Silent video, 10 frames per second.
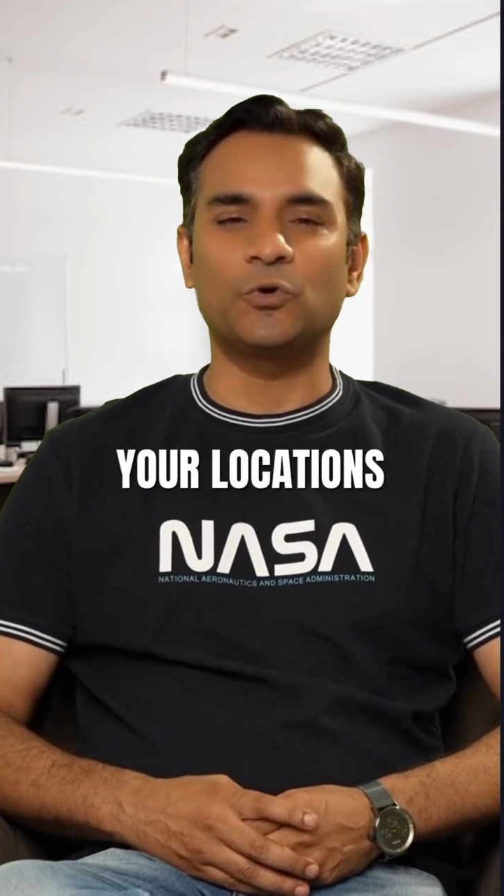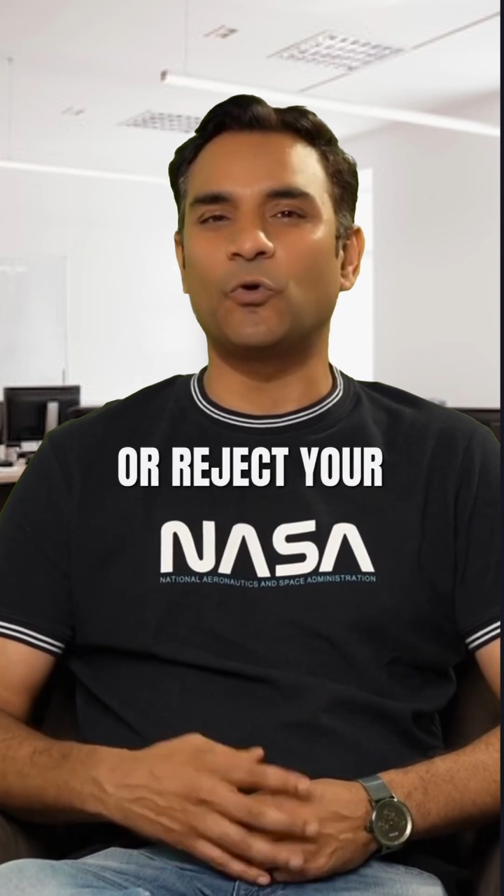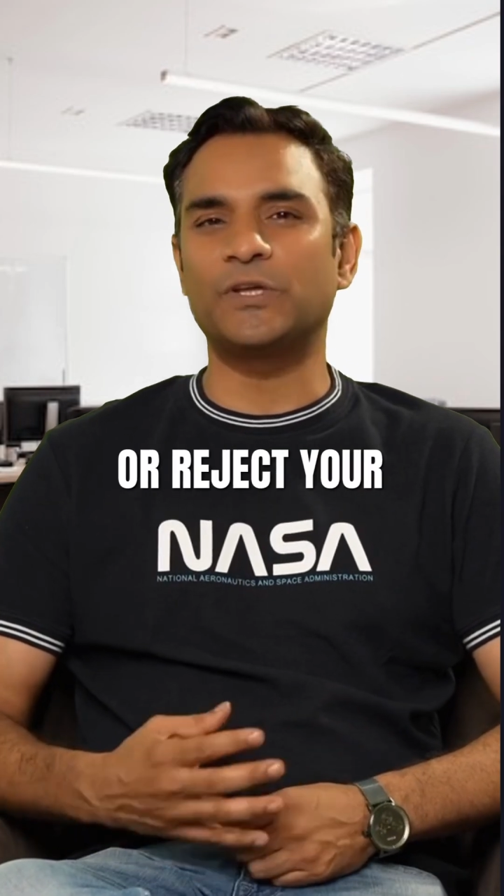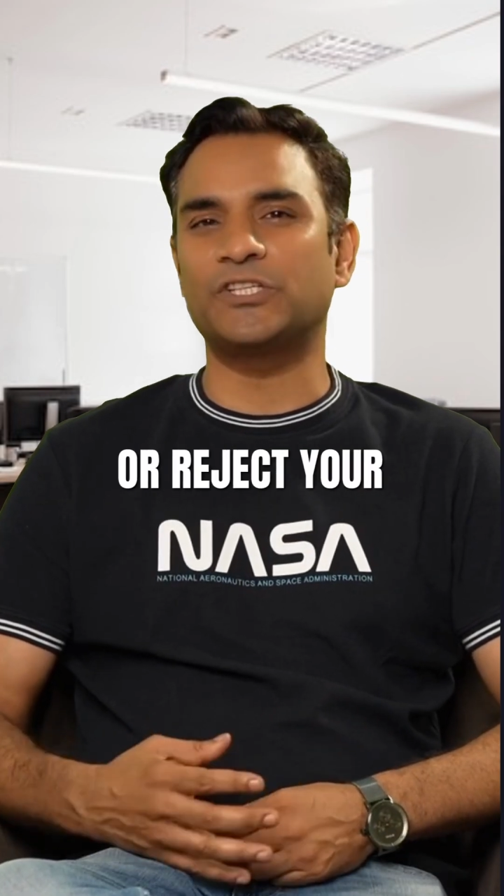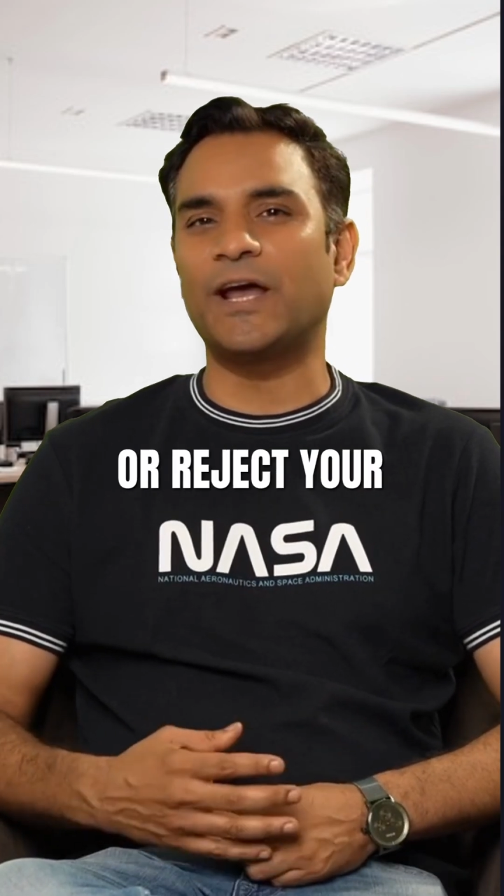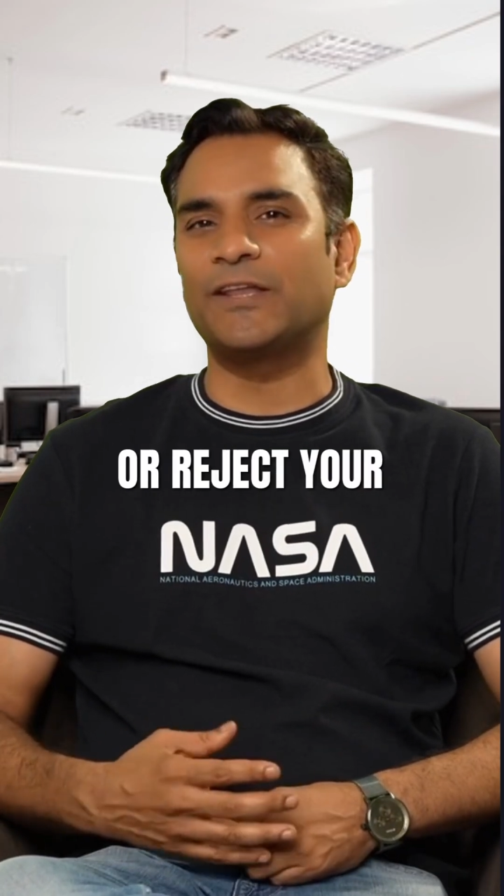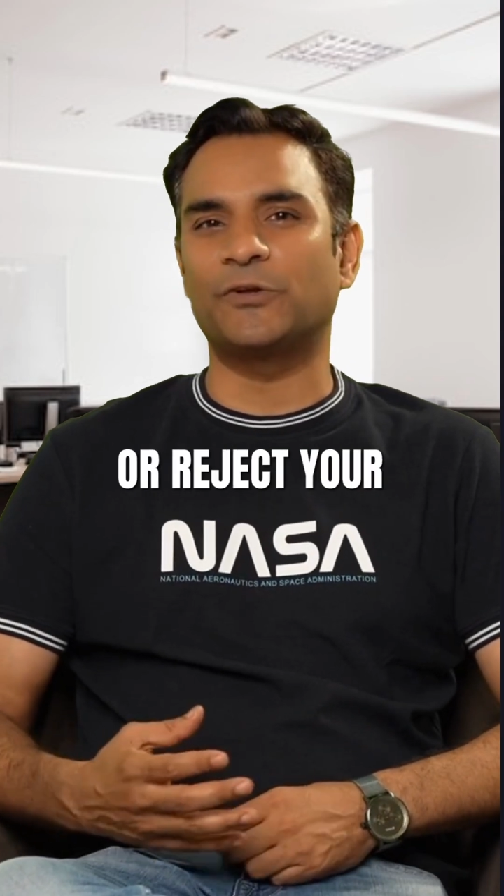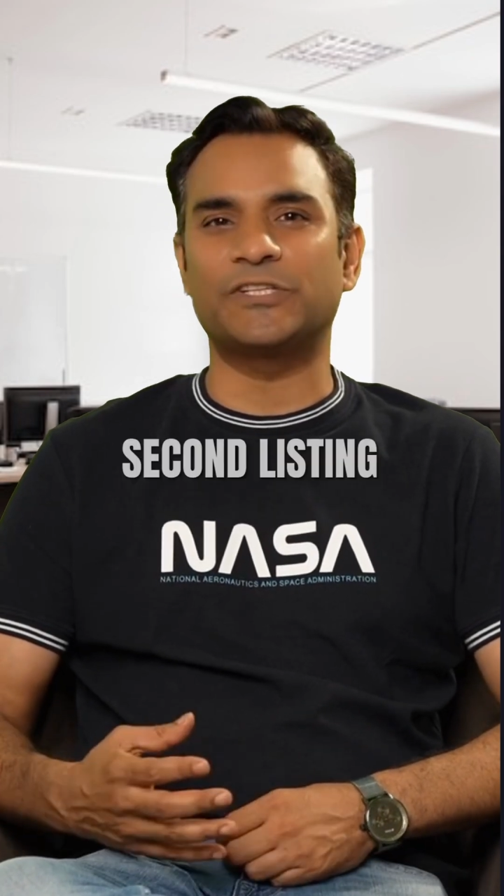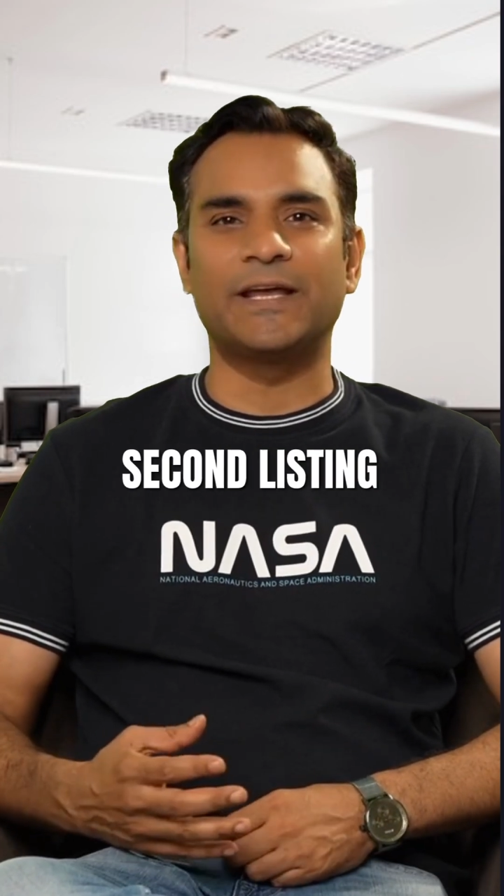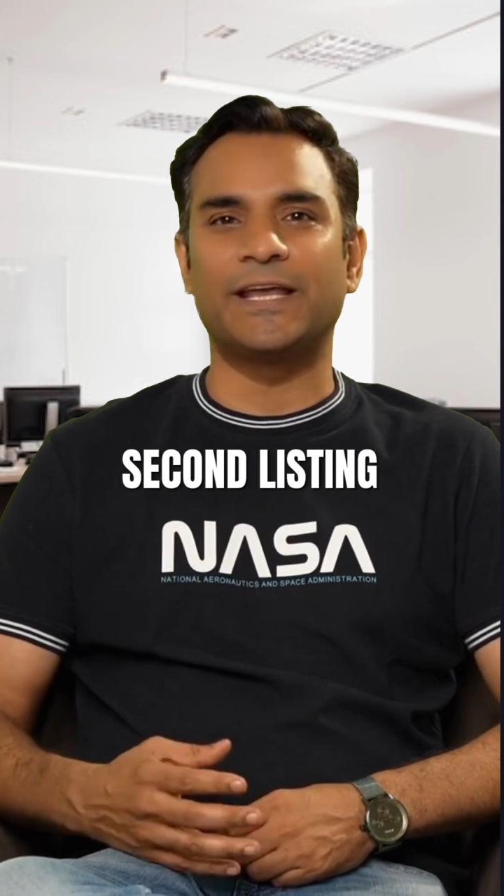or reject
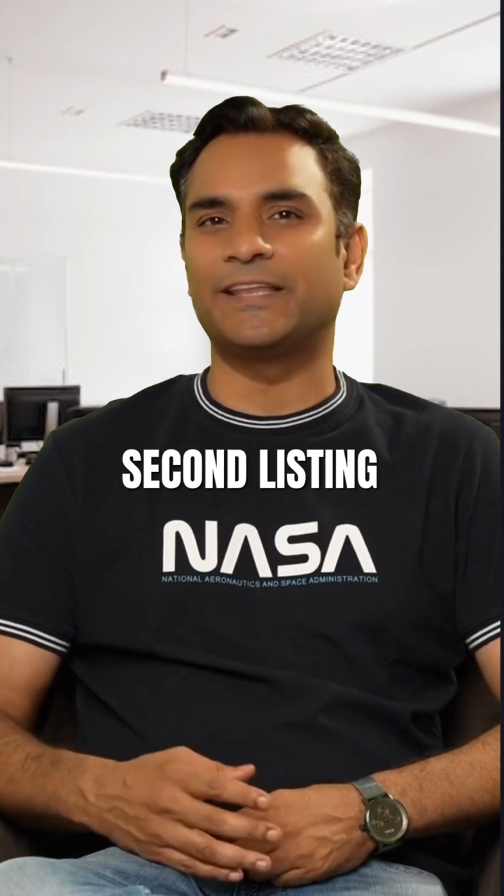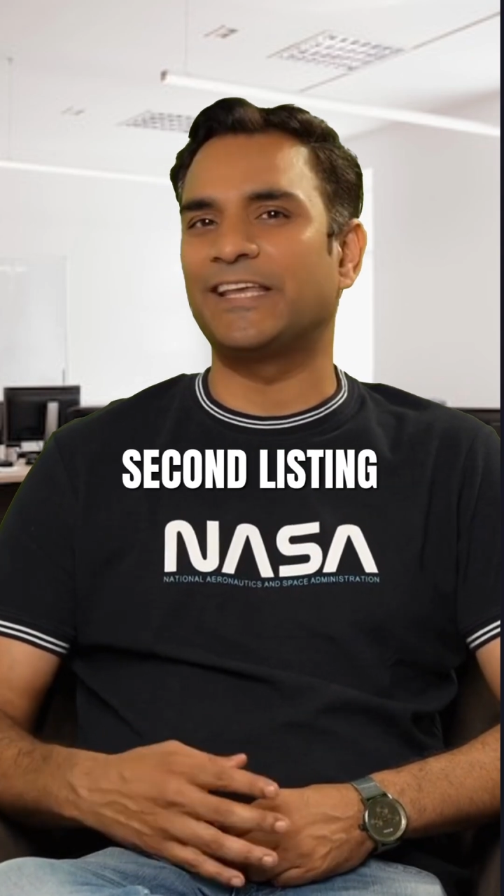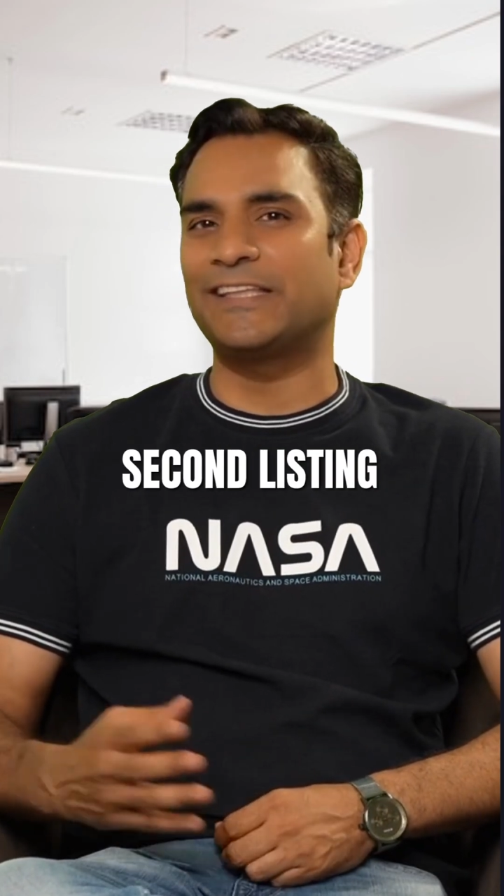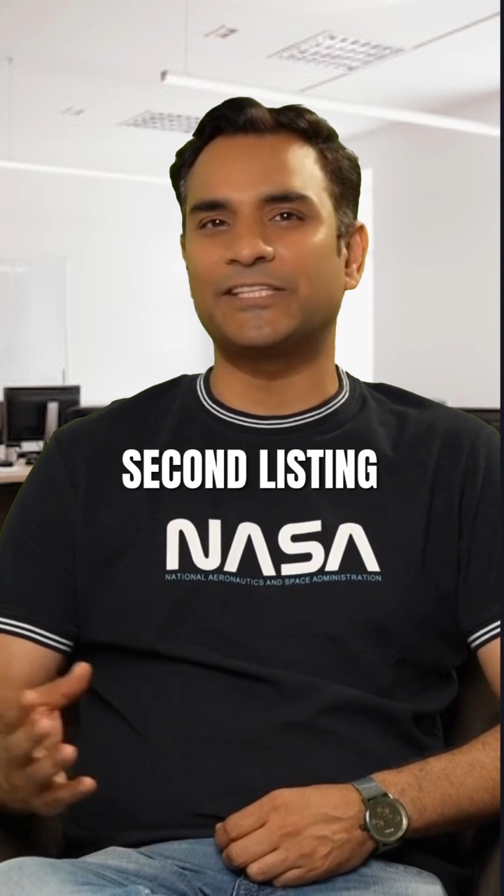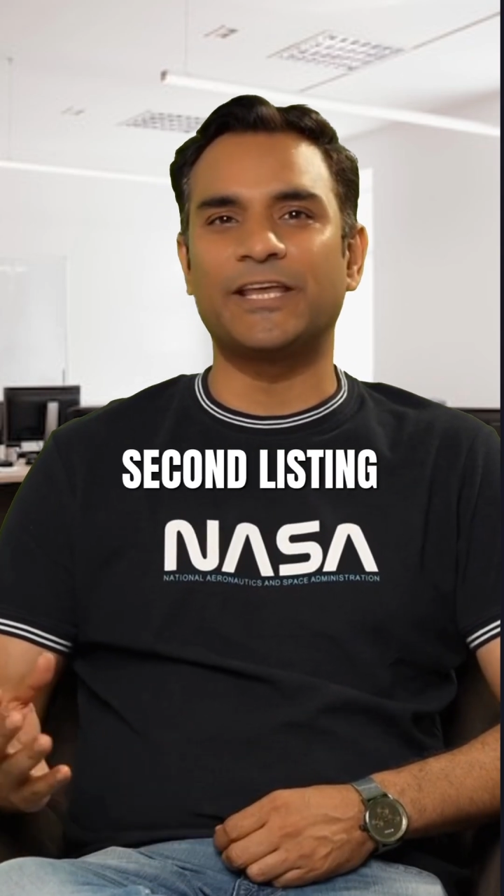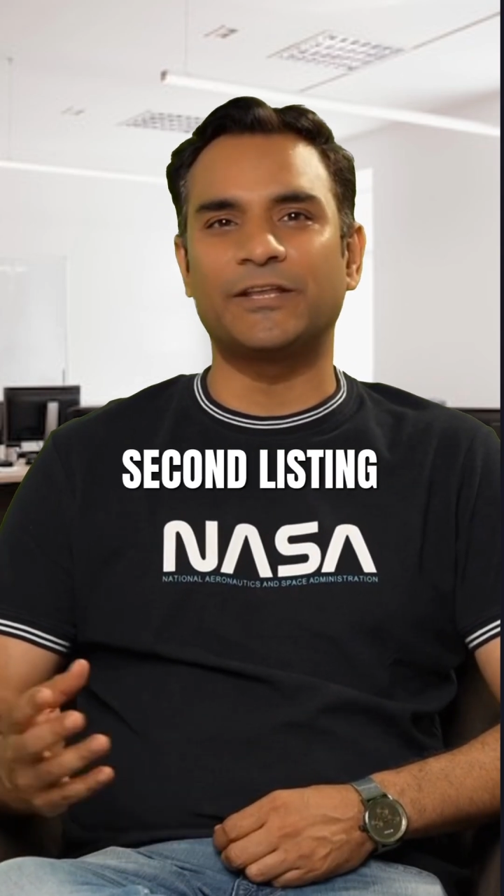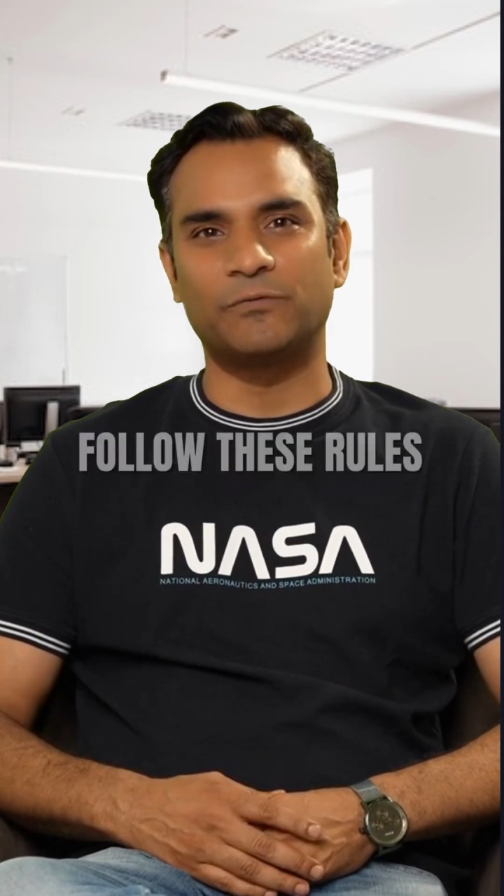your second listing.